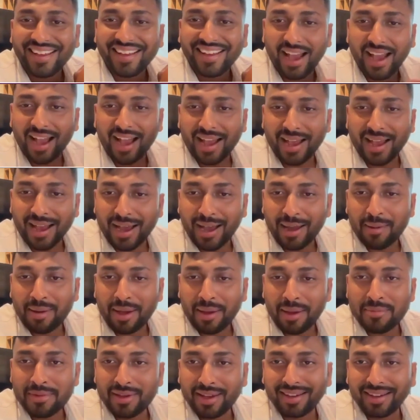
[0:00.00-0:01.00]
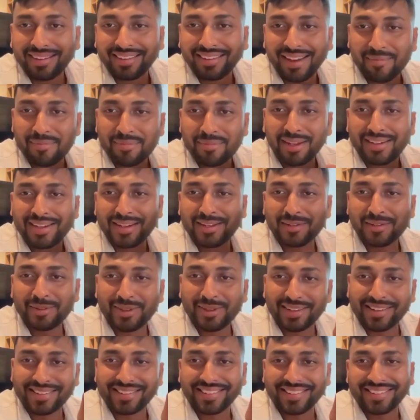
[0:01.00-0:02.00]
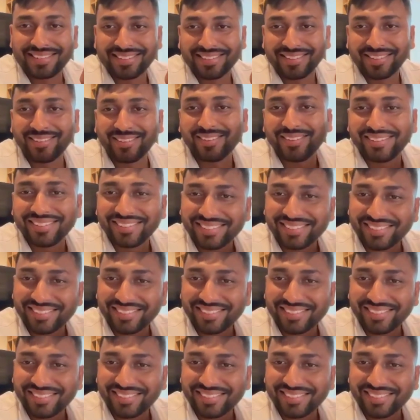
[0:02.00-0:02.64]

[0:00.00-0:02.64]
I'm young. I'm 32 years old.